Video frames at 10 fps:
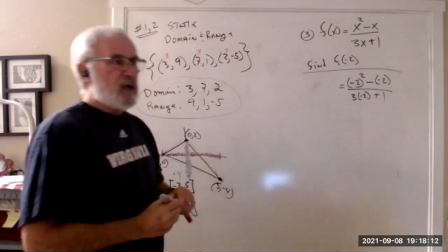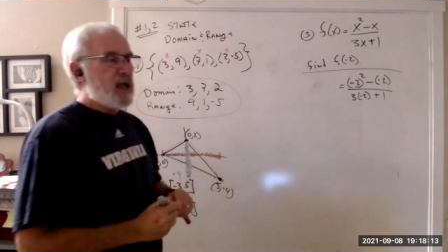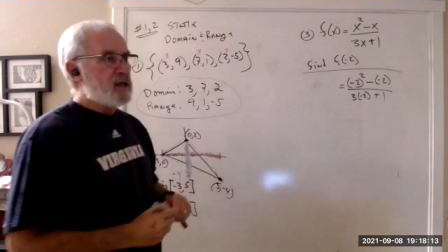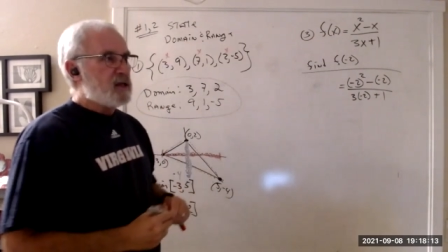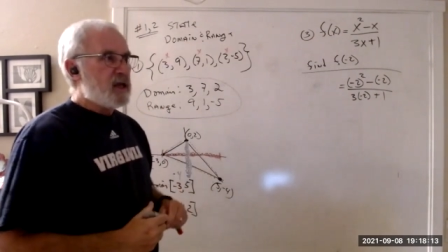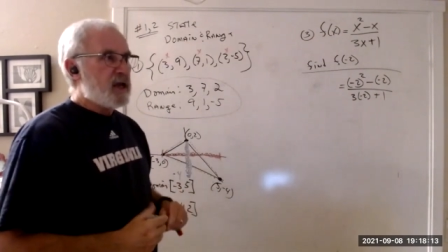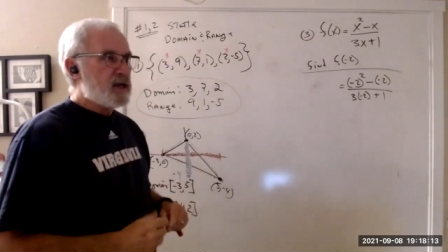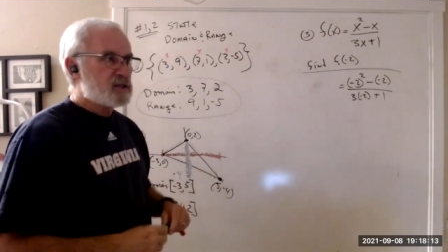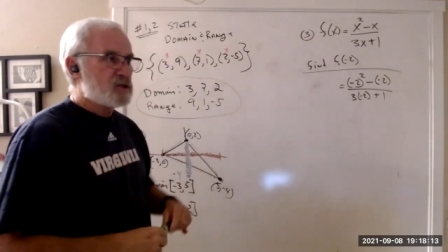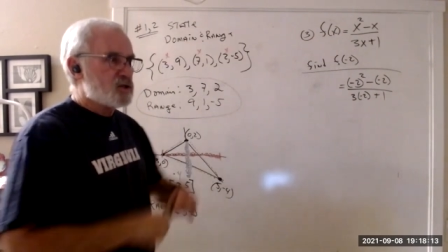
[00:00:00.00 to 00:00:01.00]
And
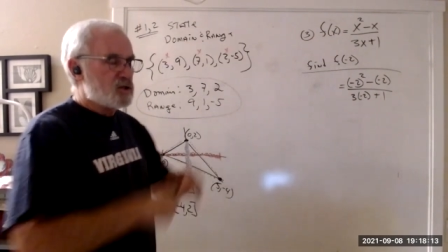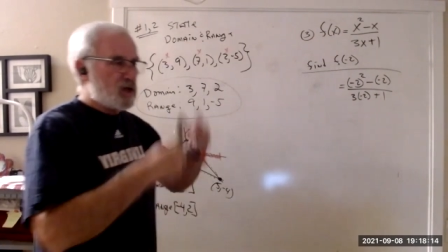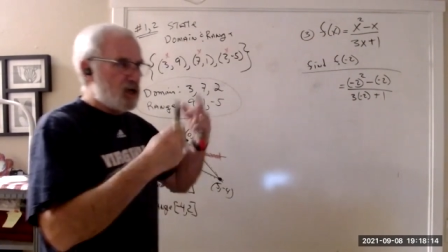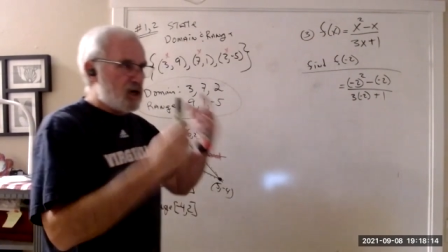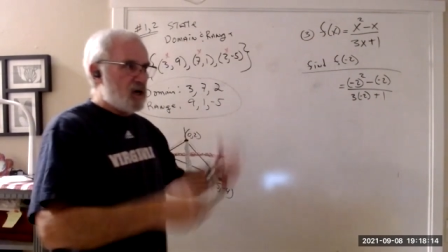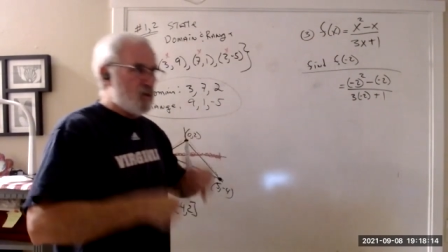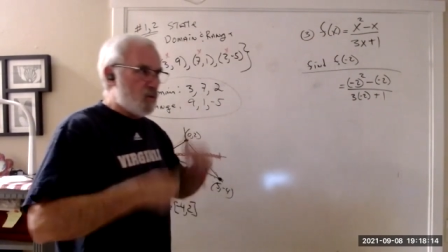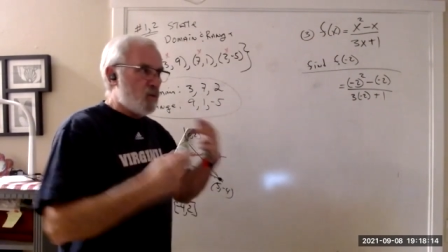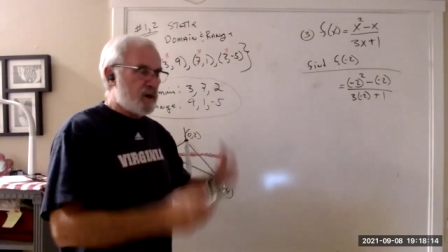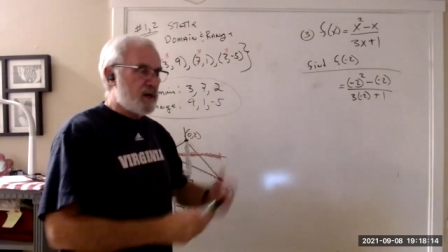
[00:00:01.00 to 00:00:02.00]
yes,
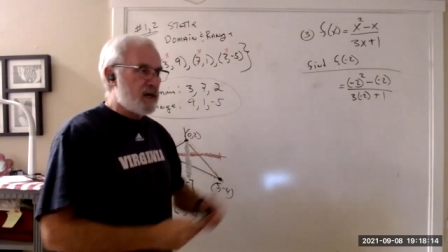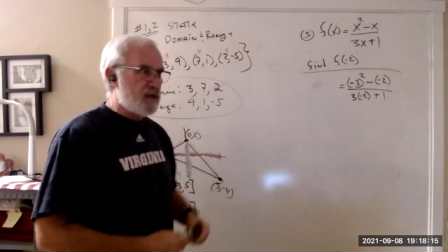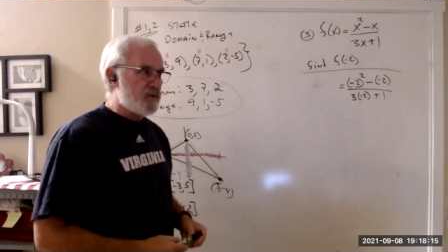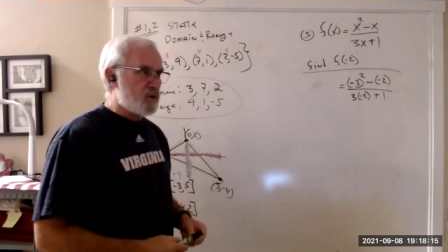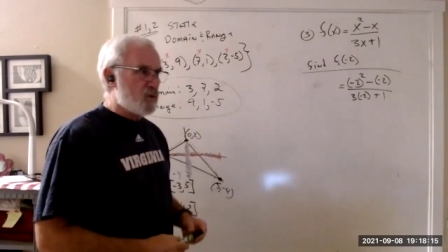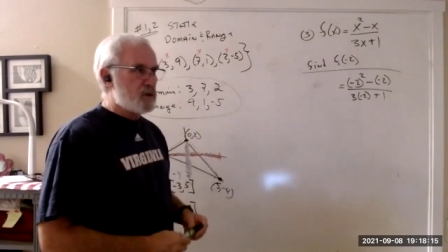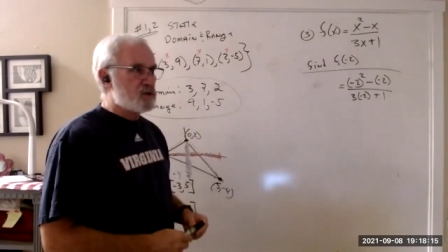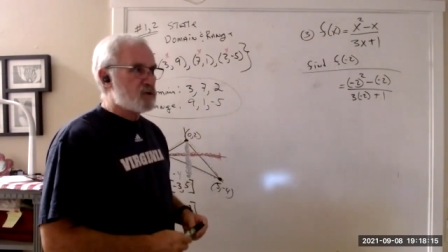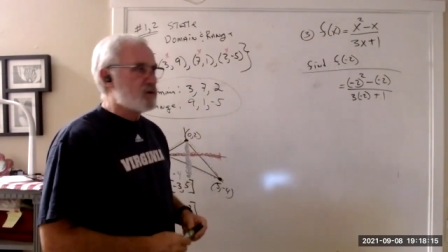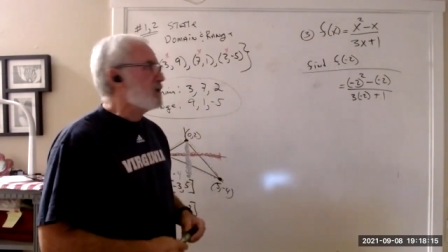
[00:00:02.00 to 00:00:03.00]
when I give a
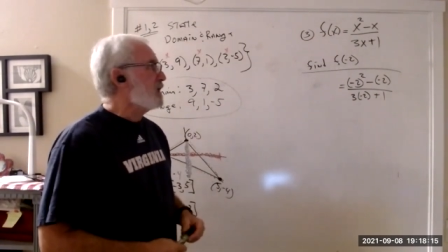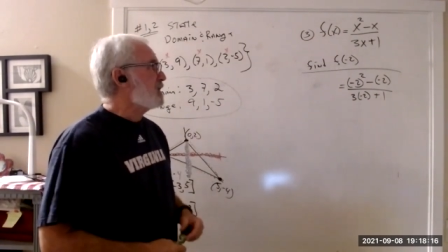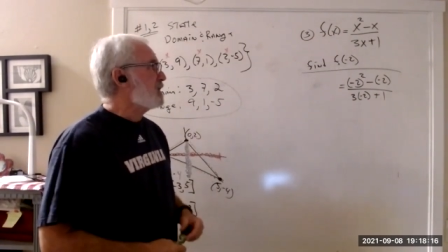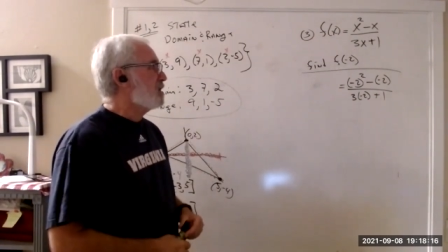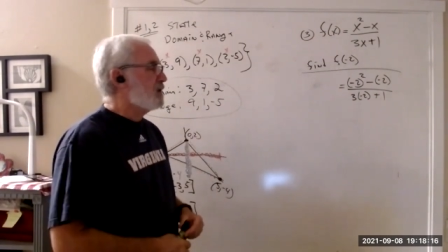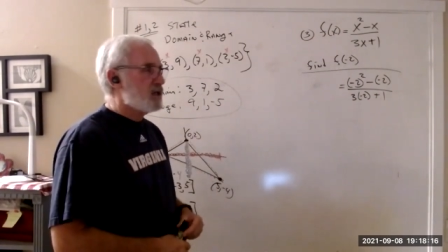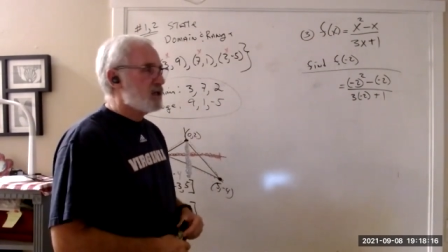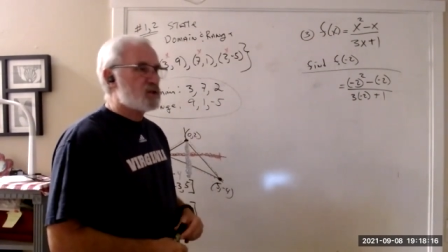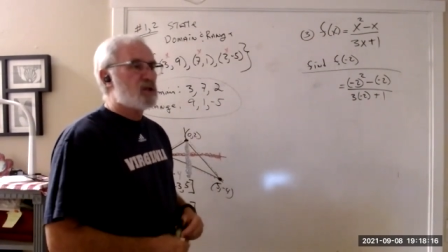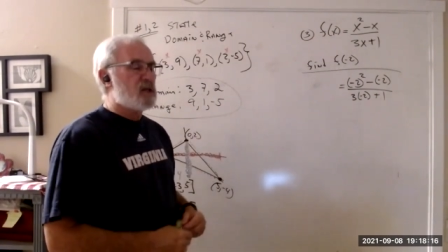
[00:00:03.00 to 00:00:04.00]
quiz or a test on
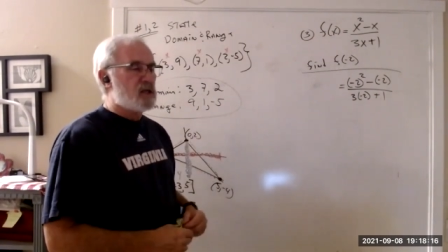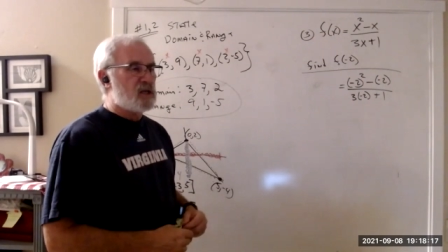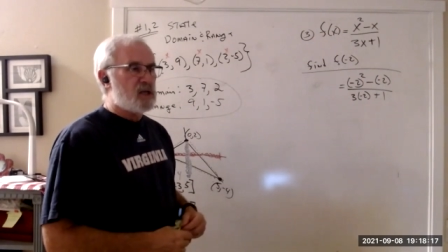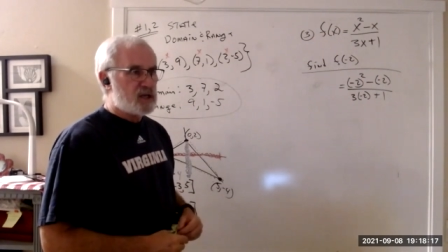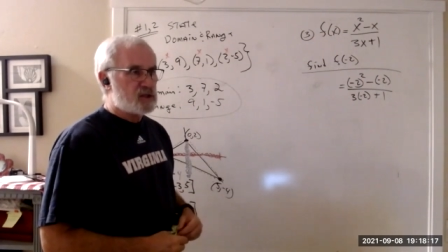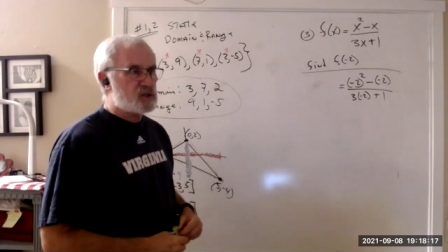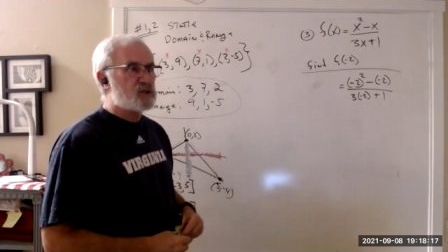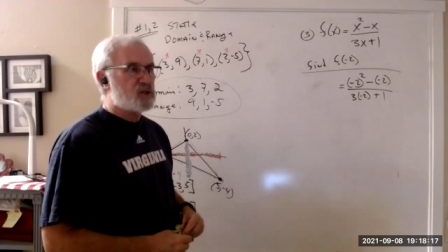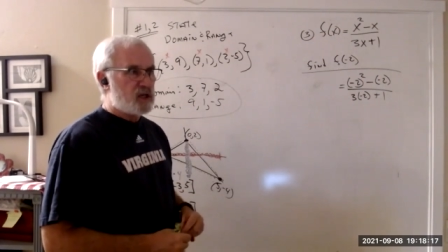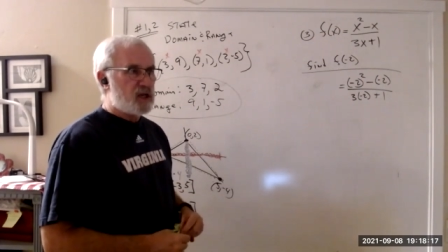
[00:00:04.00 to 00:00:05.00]
this,
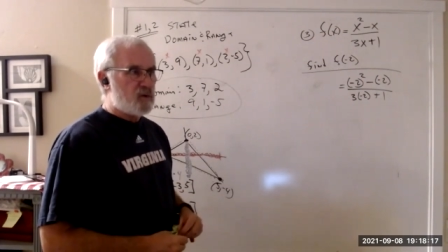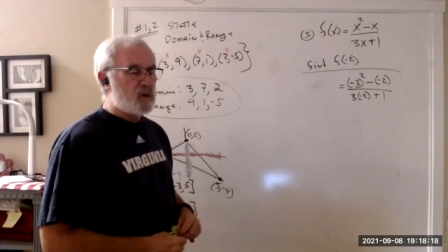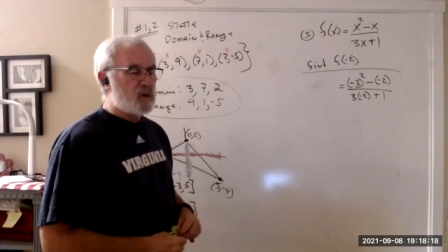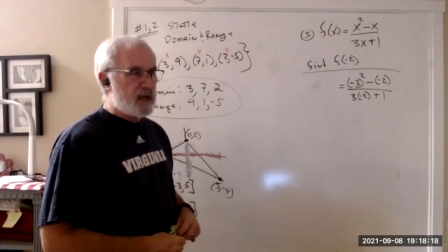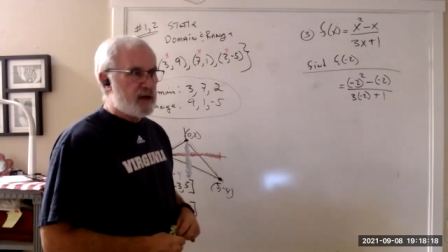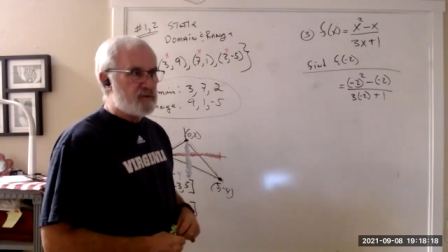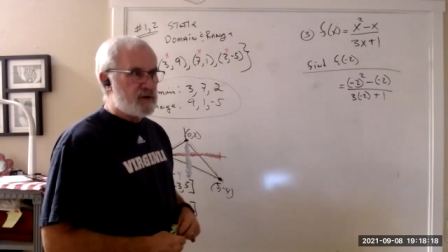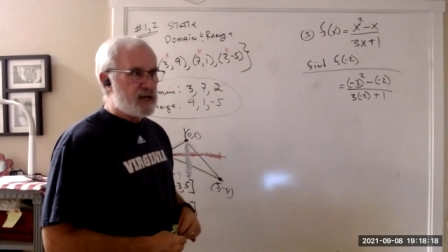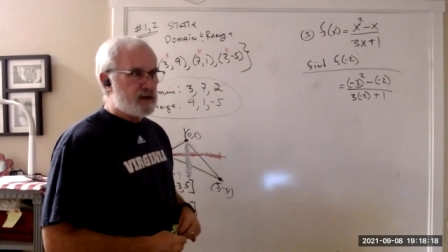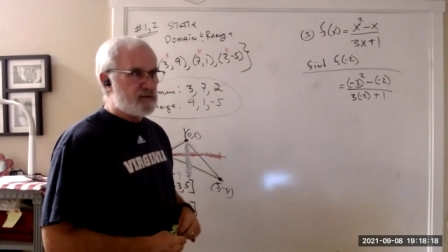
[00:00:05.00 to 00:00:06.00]
yes, it will have
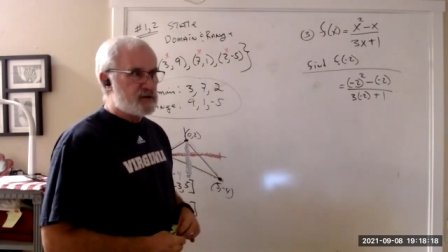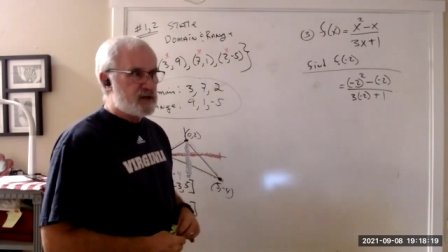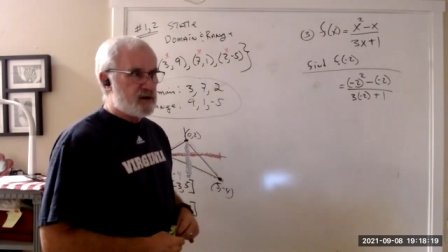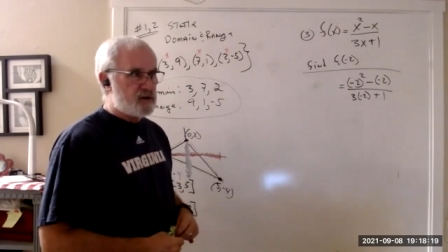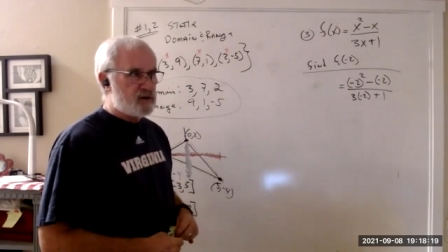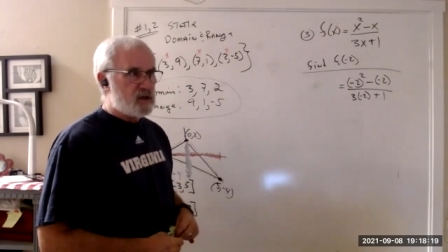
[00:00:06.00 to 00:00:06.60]
negatives there.